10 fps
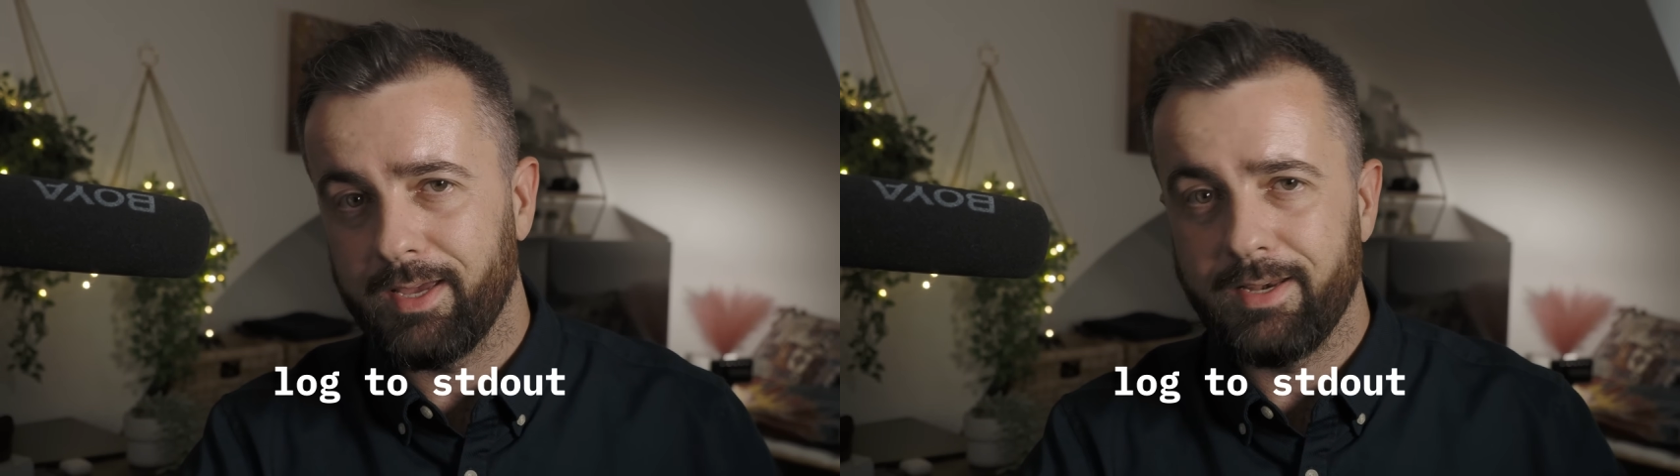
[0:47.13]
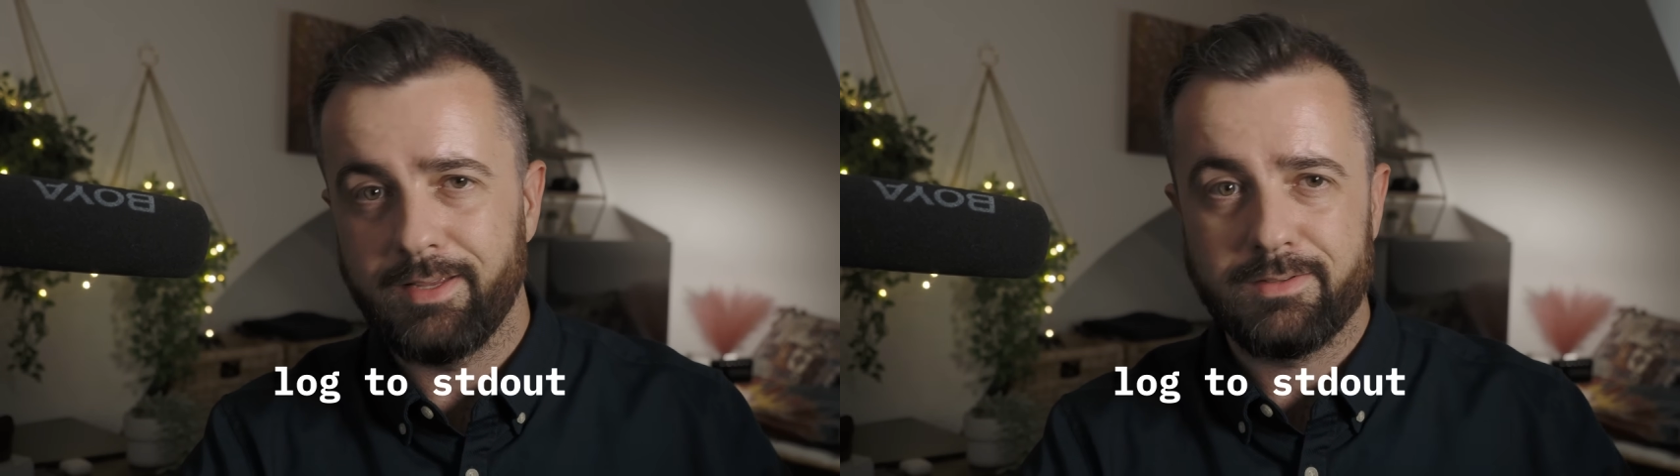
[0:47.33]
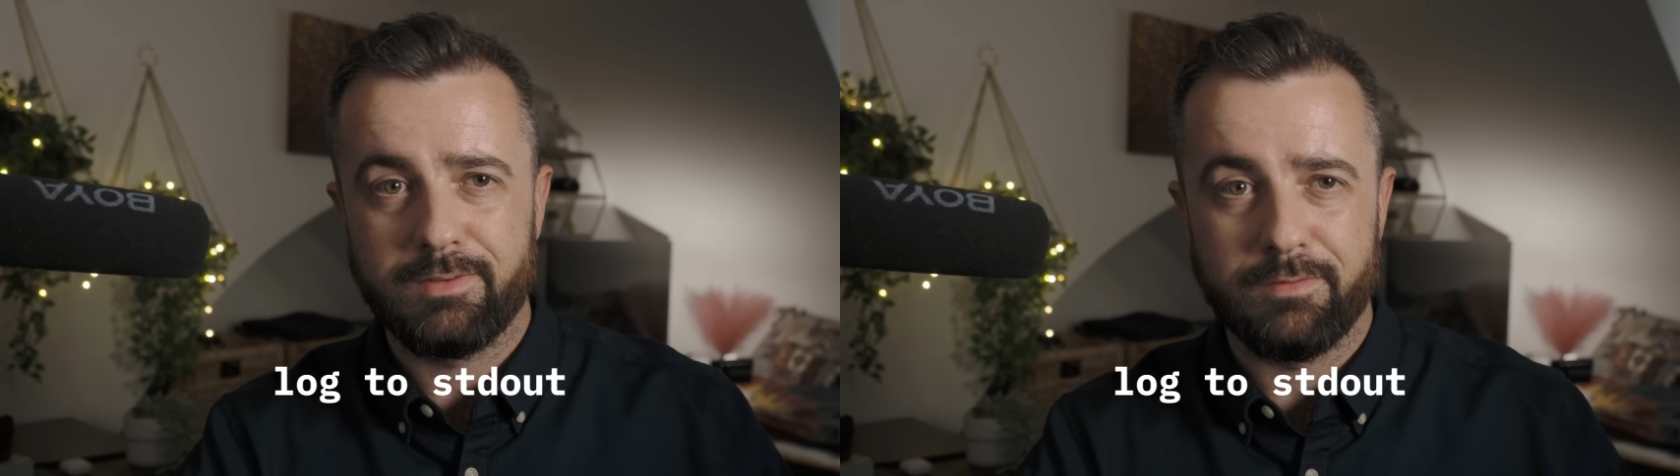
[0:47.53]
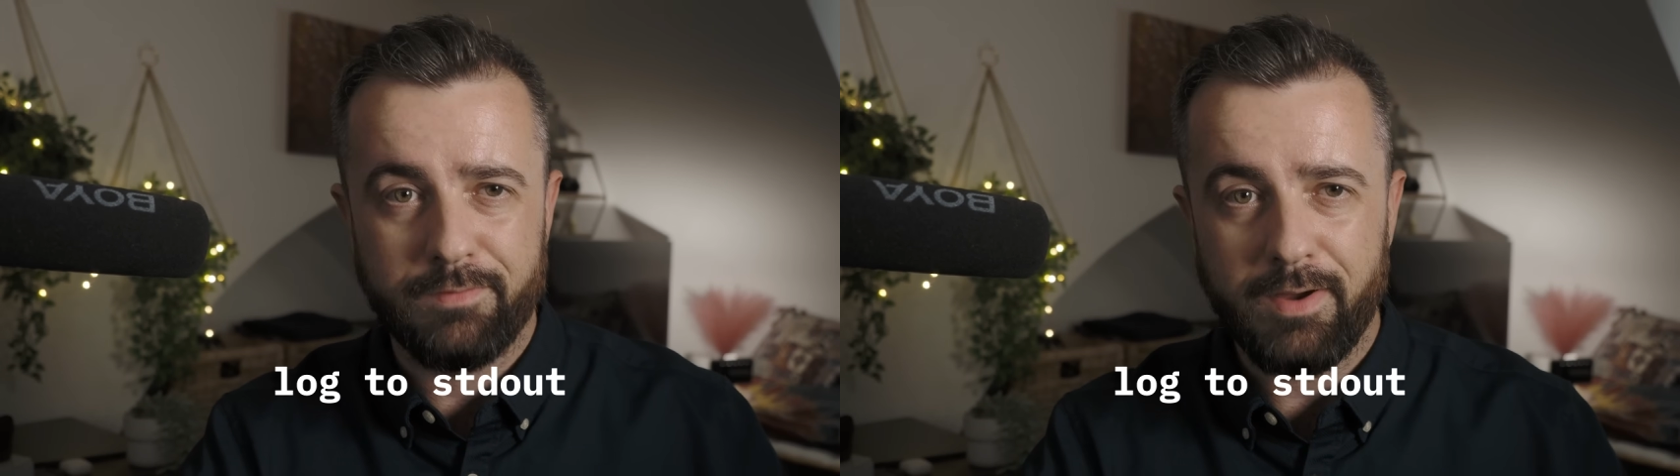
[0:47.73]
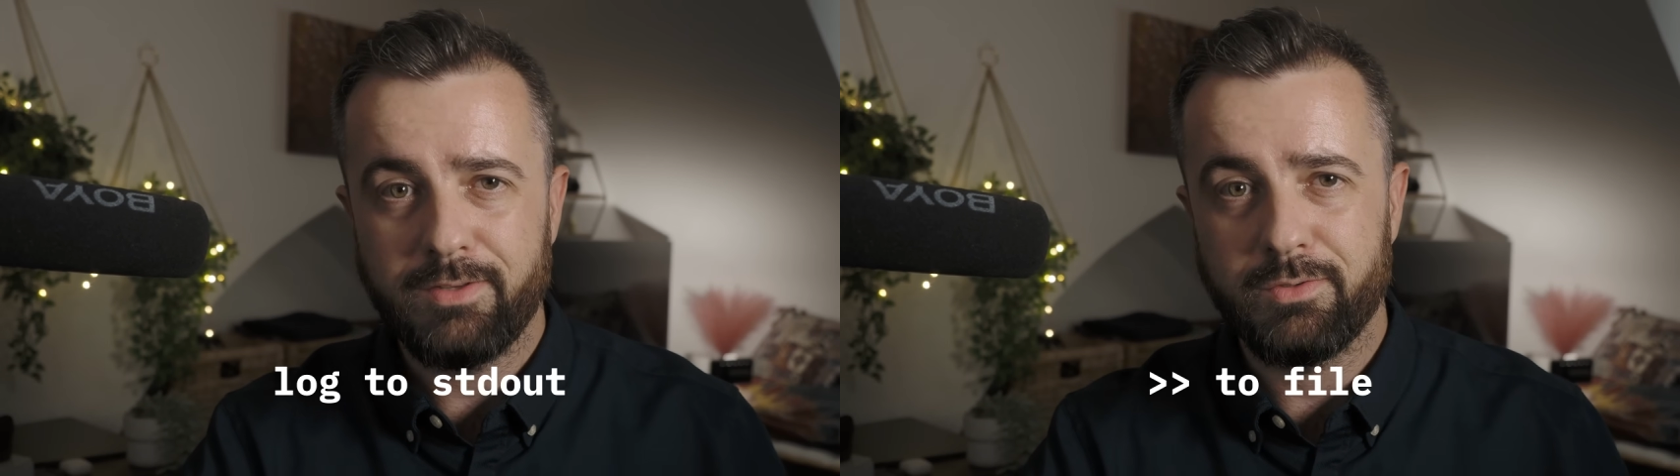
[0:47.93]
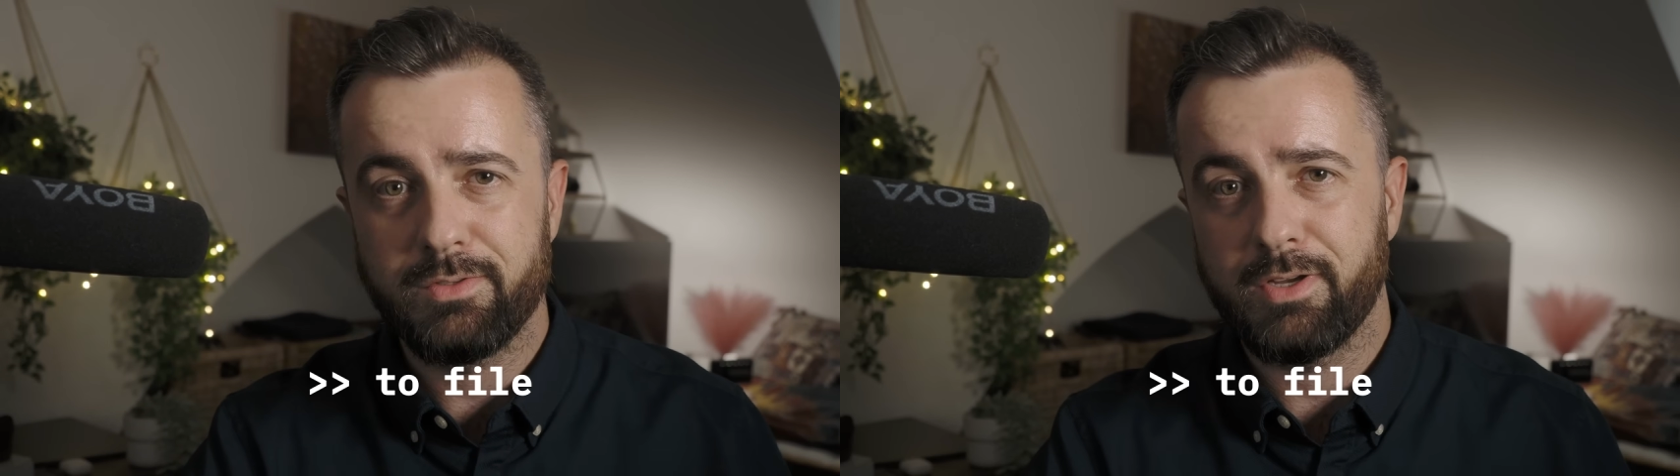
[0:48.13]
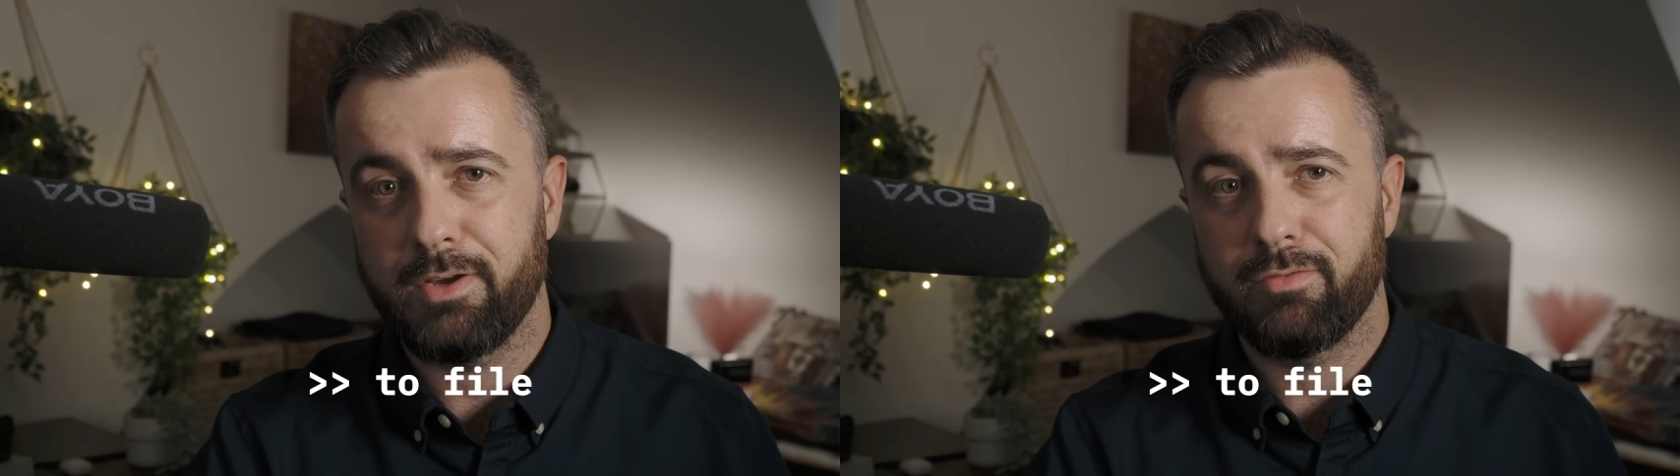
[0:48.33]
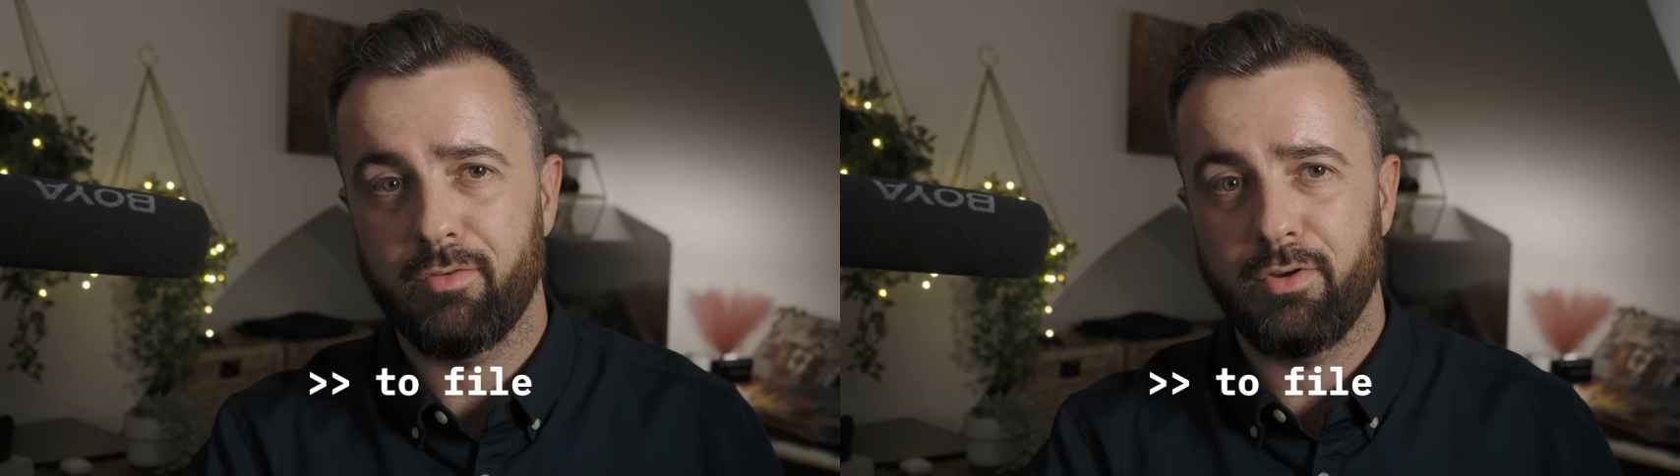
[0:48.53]
and it's vital to
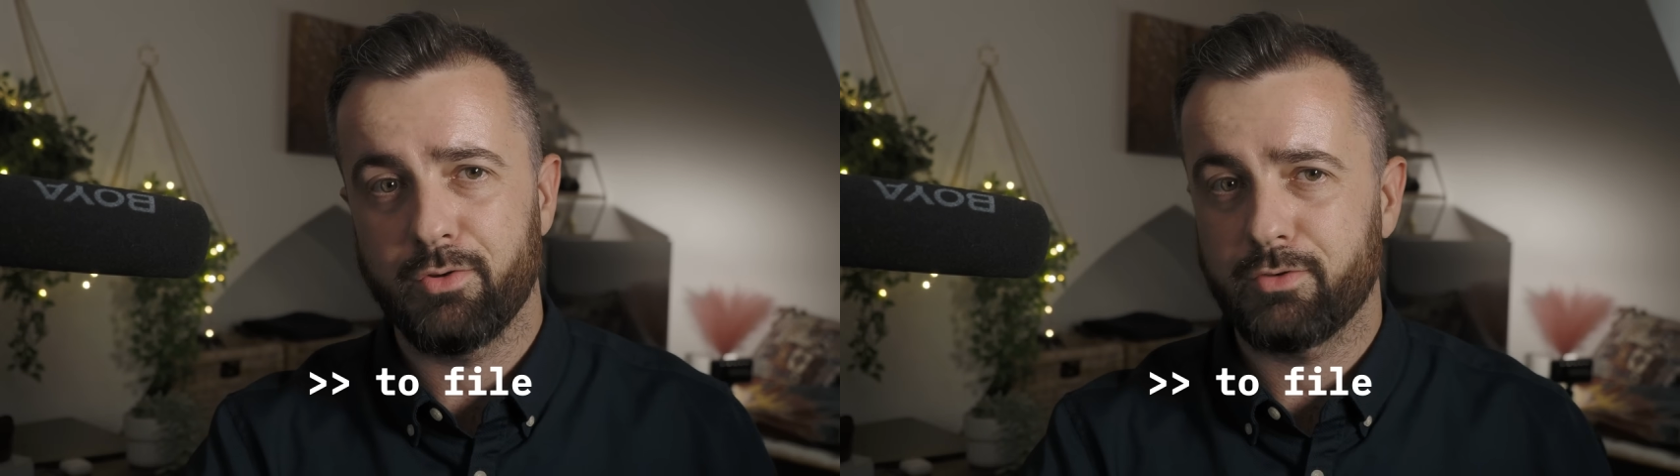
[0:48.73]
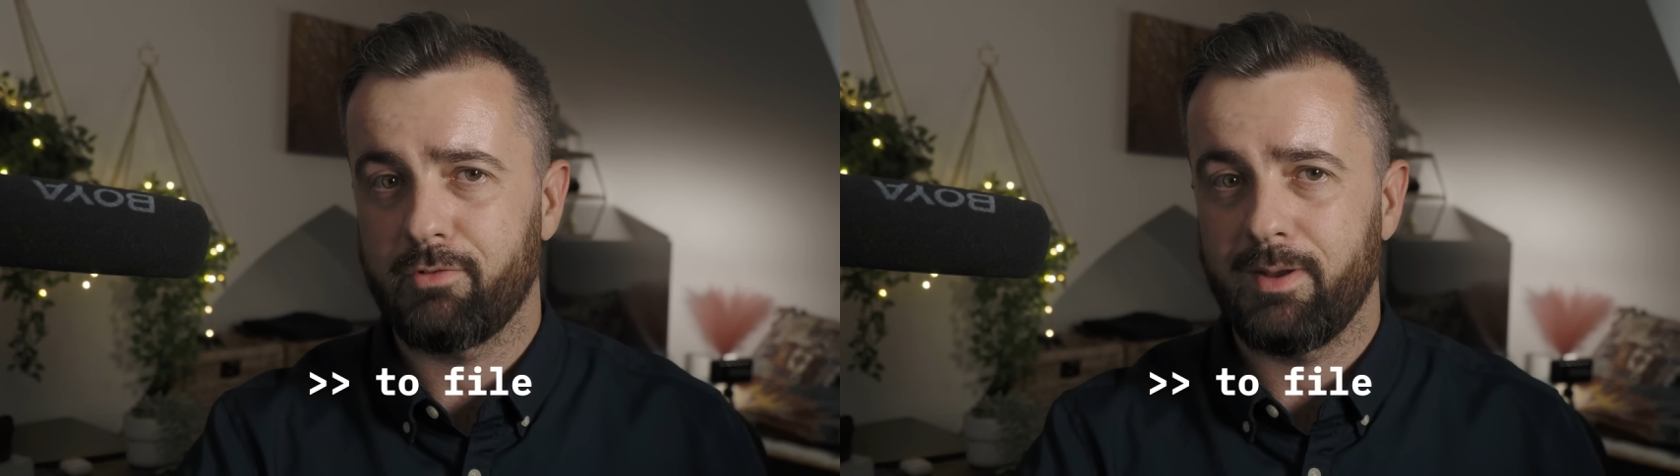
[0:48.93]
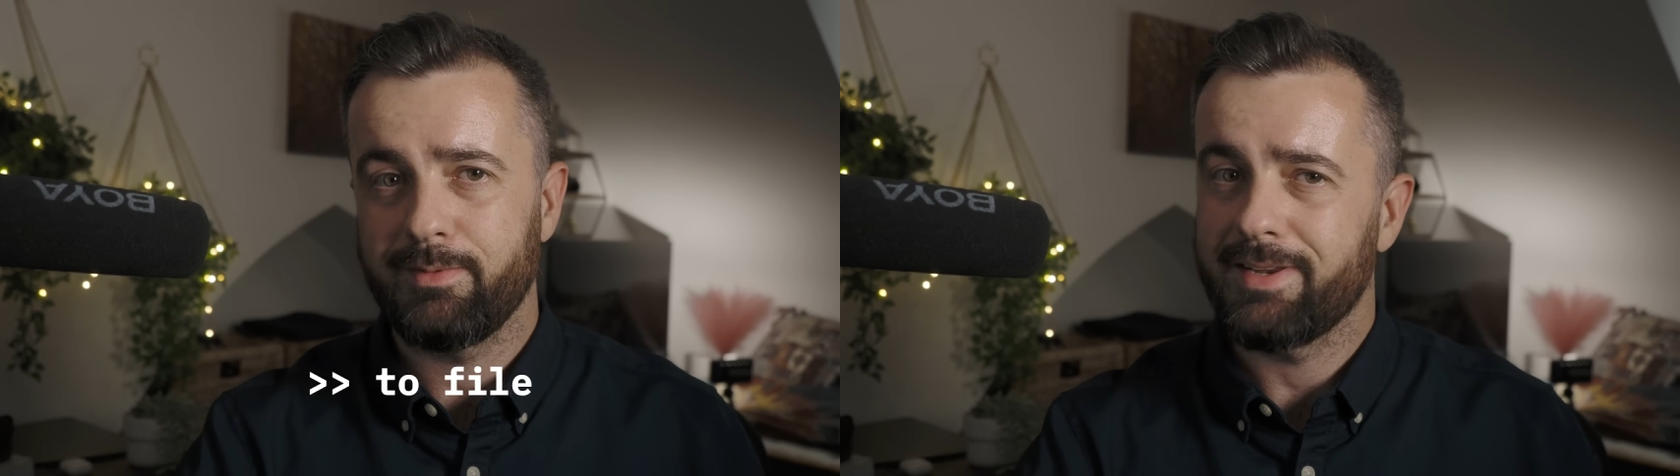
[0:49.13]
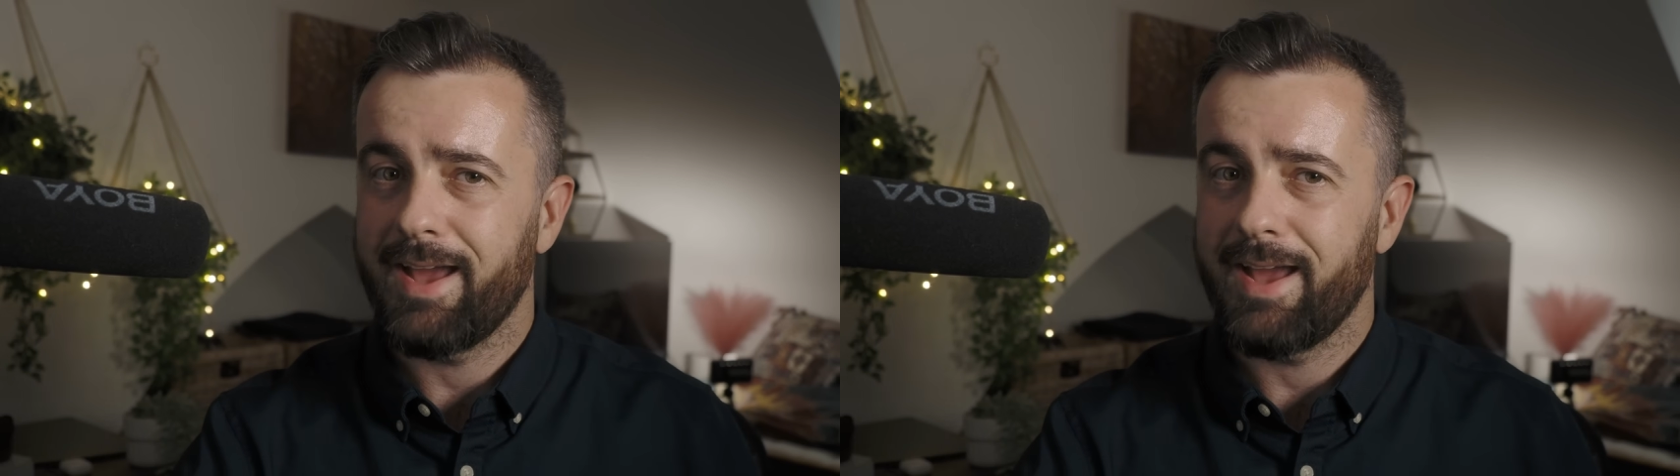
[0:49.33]
go through your script and